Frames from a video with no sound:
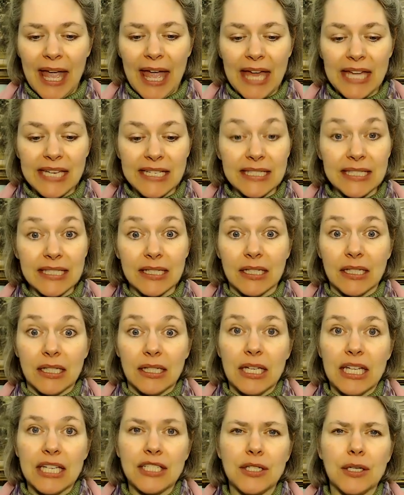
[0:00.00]
and to,
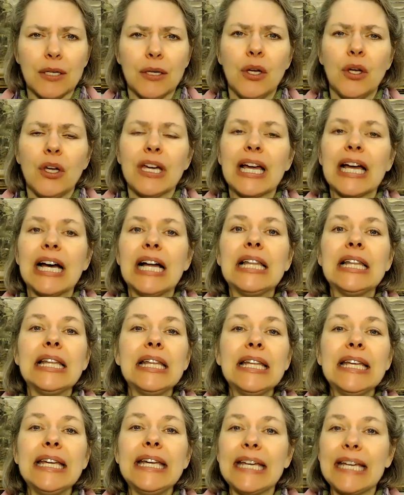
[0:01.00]
and to
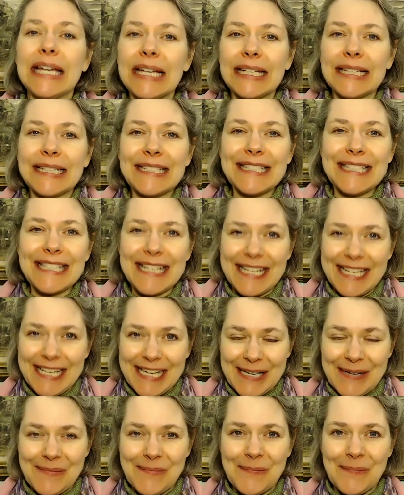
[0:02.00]
cling to
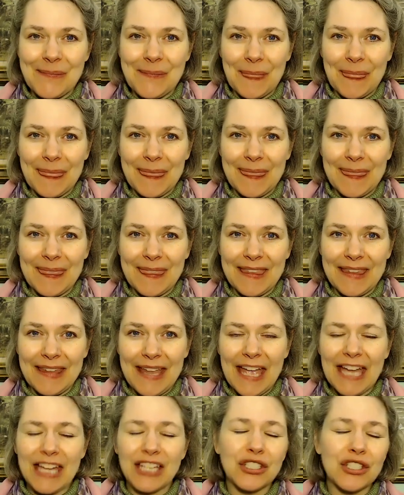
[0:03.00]
him
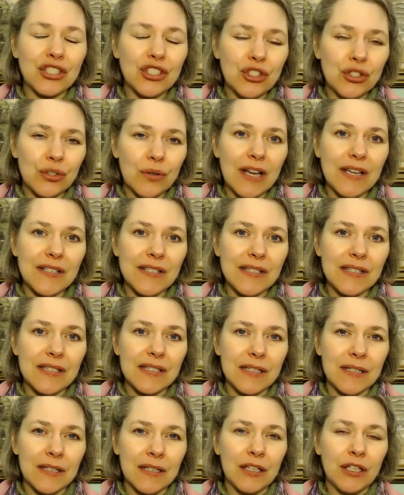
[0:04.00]
and to
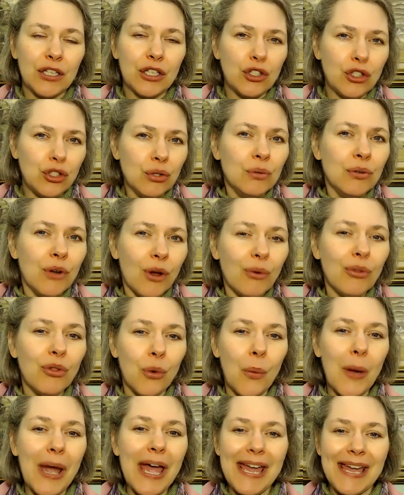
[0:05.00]
trust. You know the
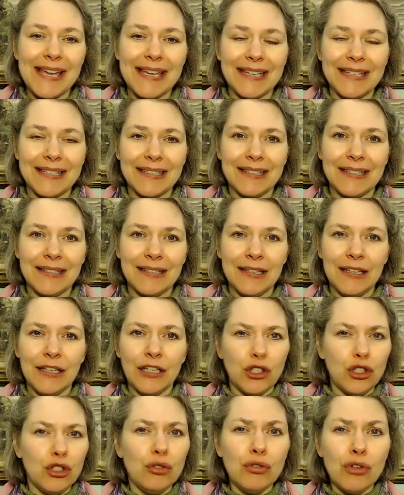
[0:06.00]
way.
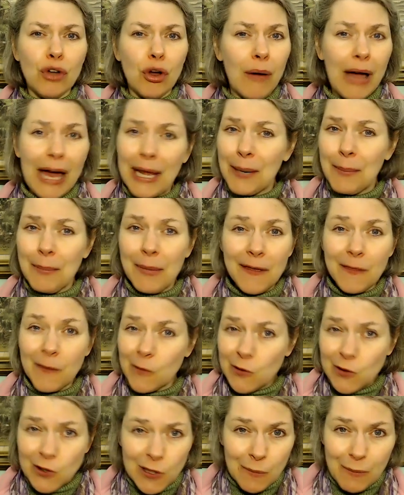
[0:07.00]
You know how to make
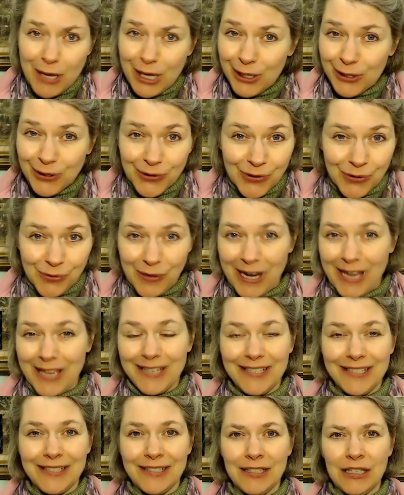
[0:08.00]
those tomatoes
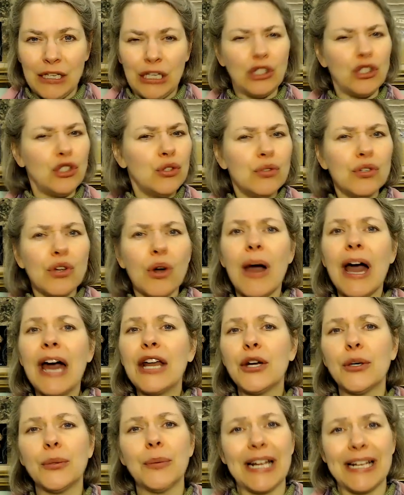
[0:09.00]
red. You know how
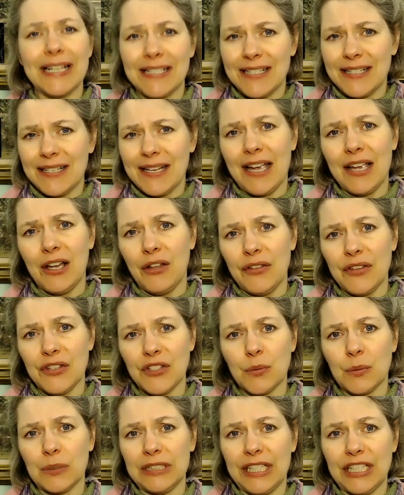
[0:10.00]
to reconcile
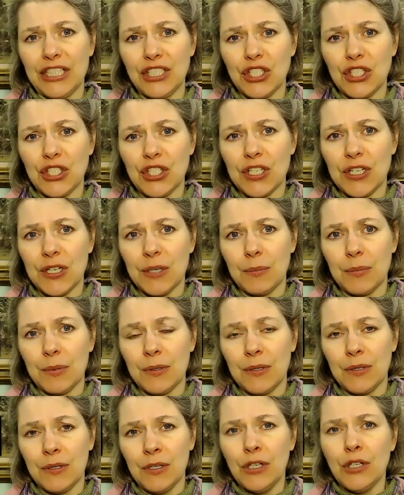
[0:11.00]
this relationship.
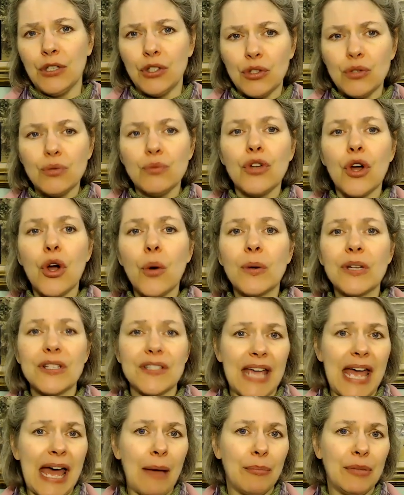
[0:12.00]
You know what's
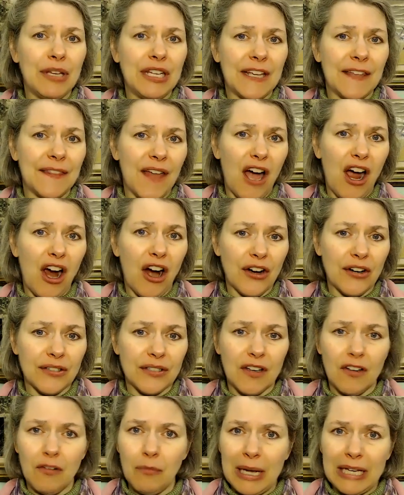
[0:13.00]
happening in the heart
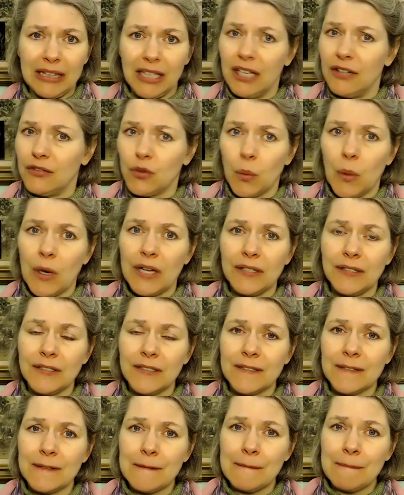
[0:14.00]
of my loved one.